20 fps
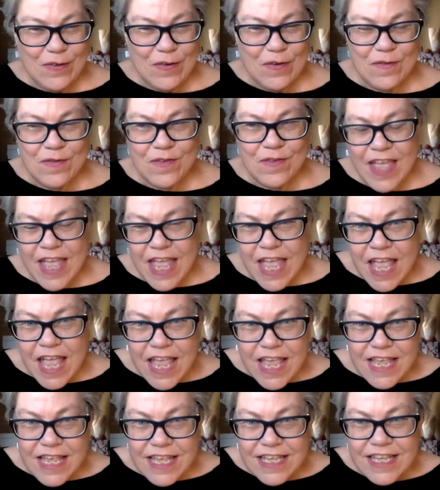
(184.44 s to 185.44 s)
of,
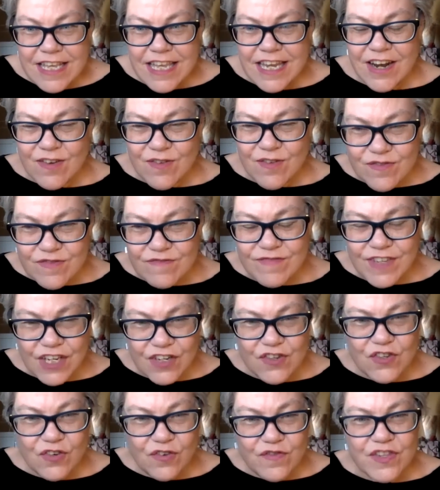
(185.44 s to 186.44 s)

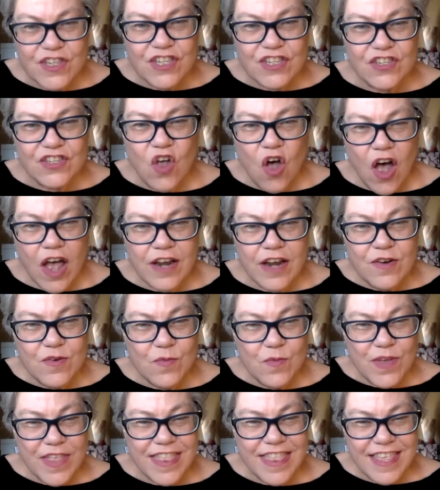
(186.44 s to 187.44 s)
you're sort of
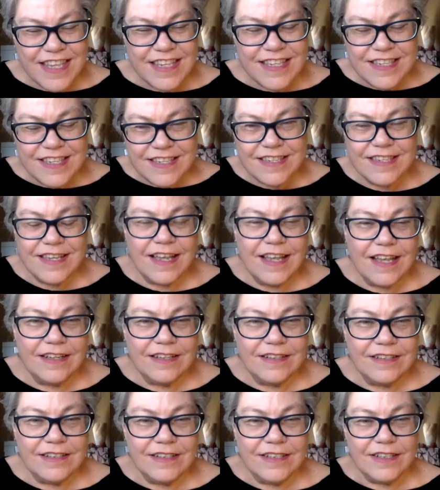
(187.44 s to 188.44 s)
sodden with this
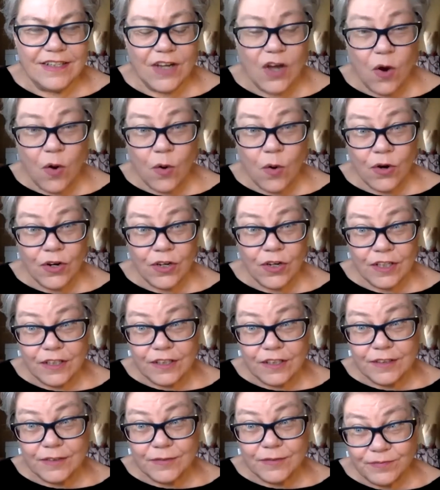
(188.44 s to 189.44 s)

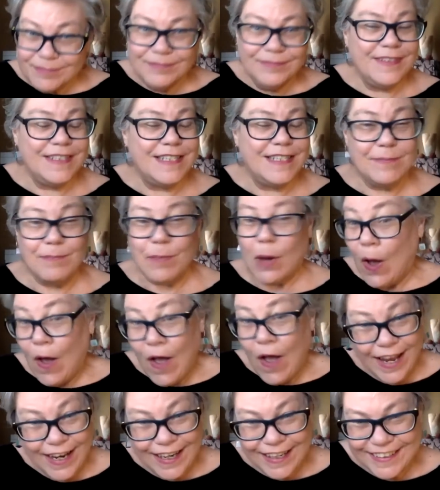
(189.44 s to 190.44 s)
coral
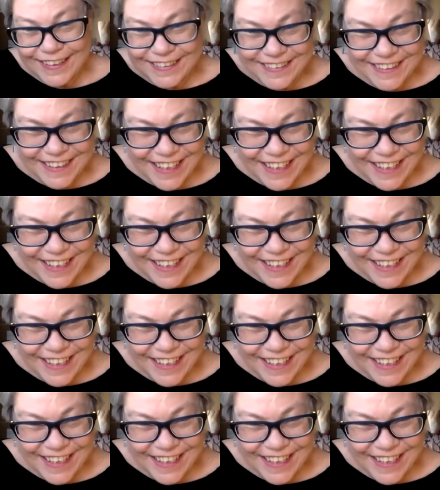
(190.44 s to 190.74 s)
spawn.